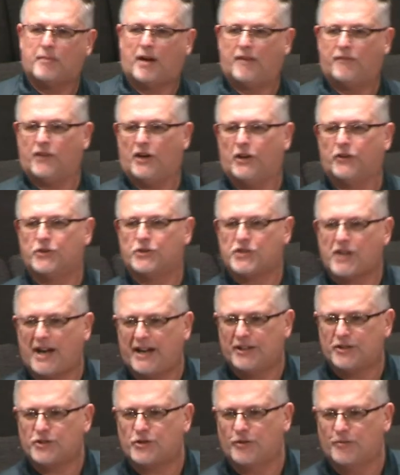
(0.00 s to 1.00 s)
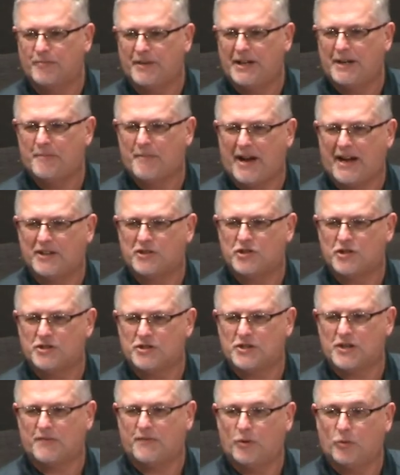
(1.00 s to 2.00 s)
In my Father's house are many
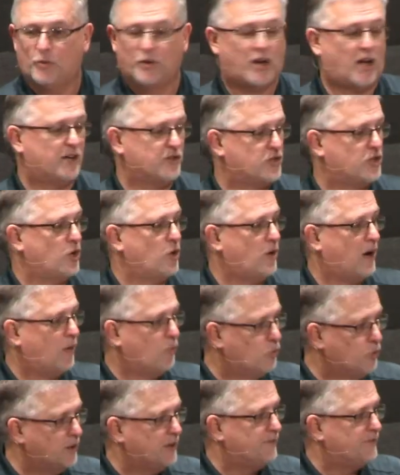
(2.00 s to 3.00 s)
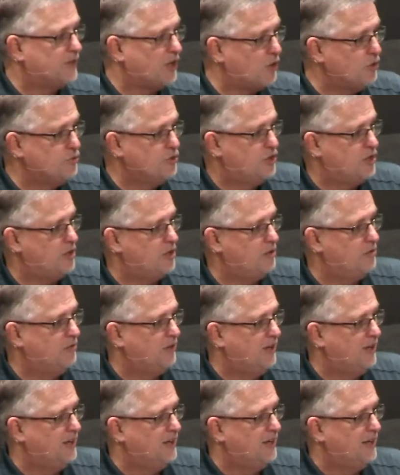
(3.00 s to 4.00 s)
mansions. If it were not so, I would have told
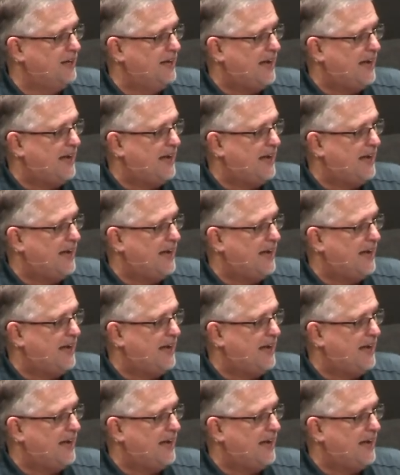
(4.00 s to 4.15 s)
you.